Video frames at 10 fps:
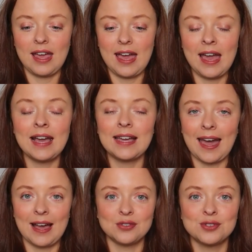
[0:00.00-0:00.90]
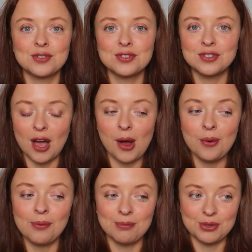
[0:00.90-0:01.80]
it gets
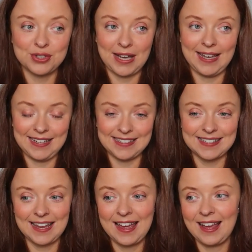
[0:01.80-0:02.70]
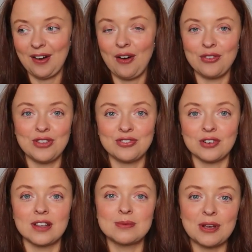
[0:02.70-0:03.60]
so much heat on the
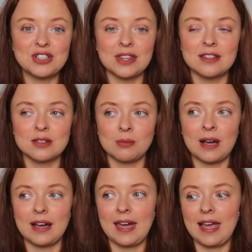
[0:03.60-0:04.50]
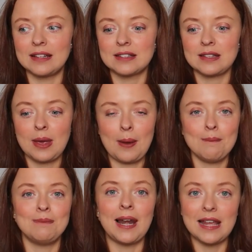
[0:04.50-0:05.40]
front, especially in the summer. It's
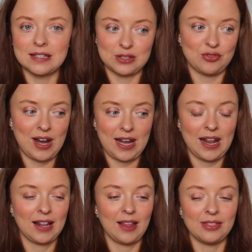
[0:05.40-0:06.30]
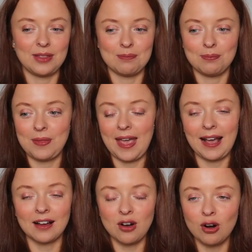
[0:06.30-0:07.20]
blistering. Like
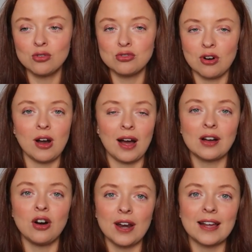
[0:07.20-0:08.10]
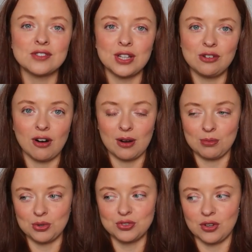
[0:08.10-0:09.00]
I can't actually grow
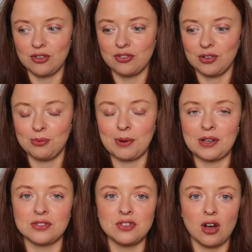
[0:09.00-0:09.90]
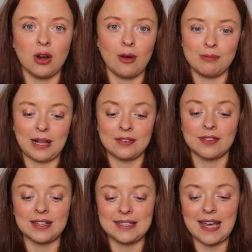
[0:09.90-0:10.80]
much on the front because not a lot of plants
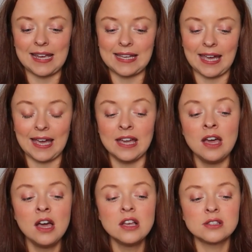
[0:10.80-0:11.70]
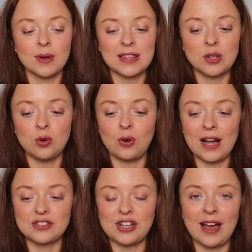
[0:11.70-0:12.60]
can take it. So I thought
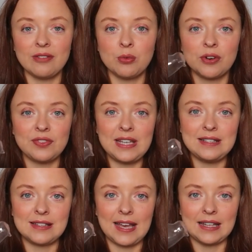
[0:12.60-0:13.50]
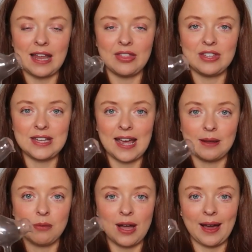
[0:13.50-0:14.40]
actually having one of these in the day
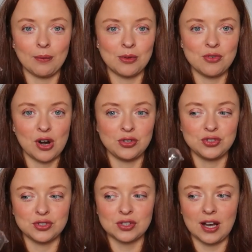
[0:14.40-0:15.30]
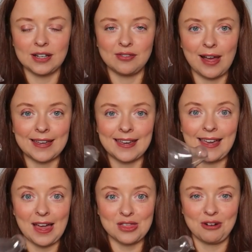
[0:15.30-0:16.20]
might help the rose just kind of like
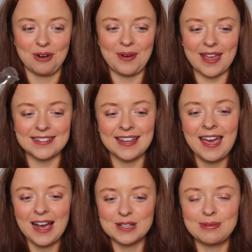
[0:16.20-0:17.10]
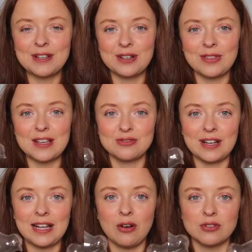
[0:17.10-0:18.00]
get through it, especially on those
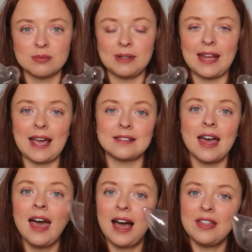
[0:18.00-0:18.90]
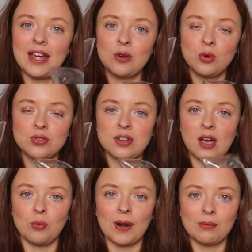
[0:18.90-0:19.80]
really hot summer days. And then
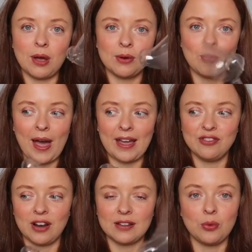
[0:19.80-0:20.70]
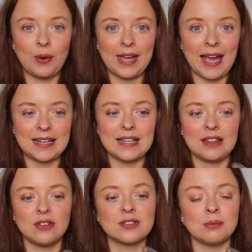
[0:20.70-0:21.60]
also when I'm going away for like a weekend
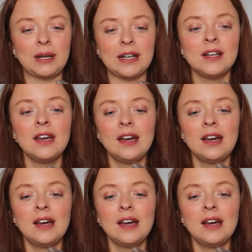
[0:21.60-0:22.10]
in the summer,